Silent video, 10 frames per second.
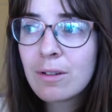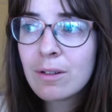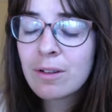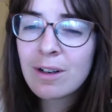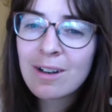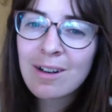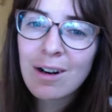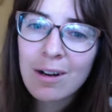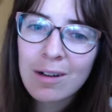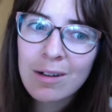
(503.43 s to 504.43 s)
there
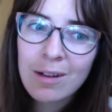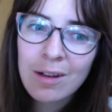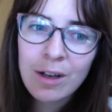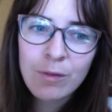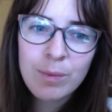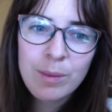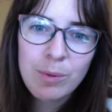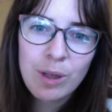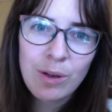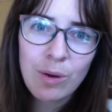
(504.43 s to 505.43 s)
are a lot of
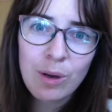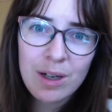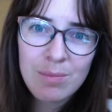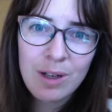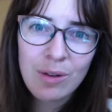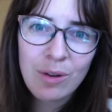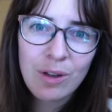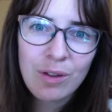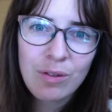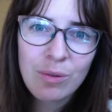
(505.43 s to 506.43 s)
people like her in my
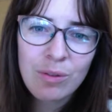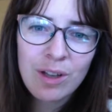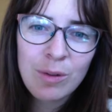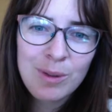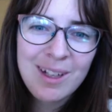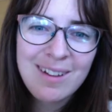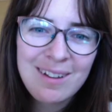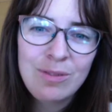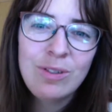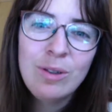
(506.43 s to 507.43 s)
audience who tell me that I
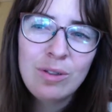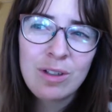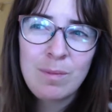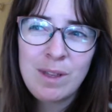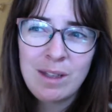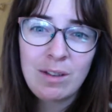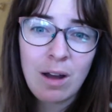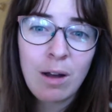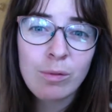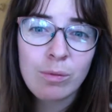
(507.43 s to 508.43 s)
feel something is
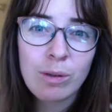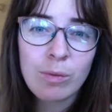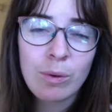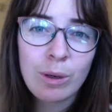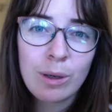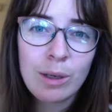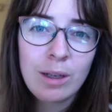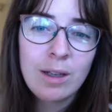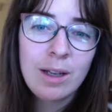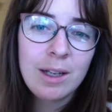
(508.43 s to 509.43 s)
off with her
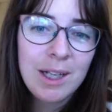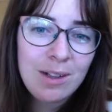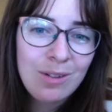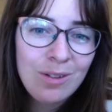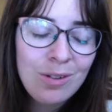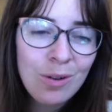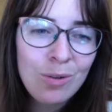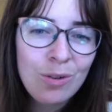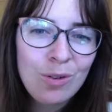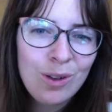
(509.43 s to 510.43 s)
and they
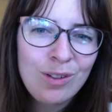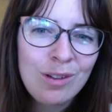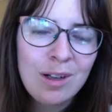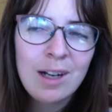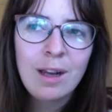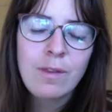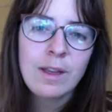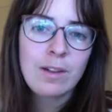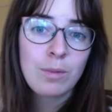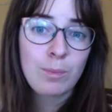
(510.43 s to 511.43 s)
don't trust her. And I
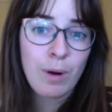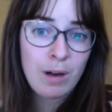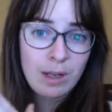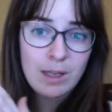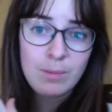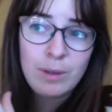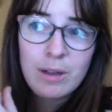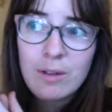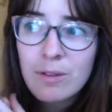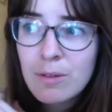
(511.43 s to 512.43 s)
think it's partly
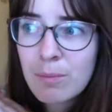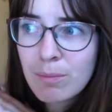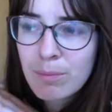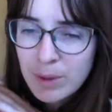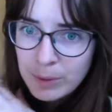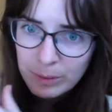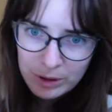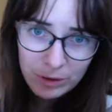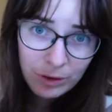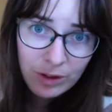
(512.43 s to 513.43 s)
because people in
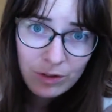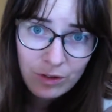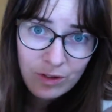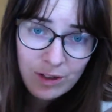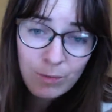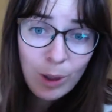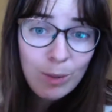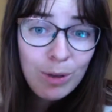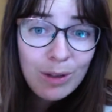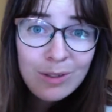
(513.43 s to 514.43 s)
my audience just have money
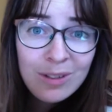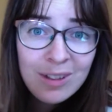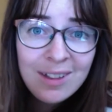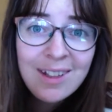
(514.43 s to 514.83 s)
blocks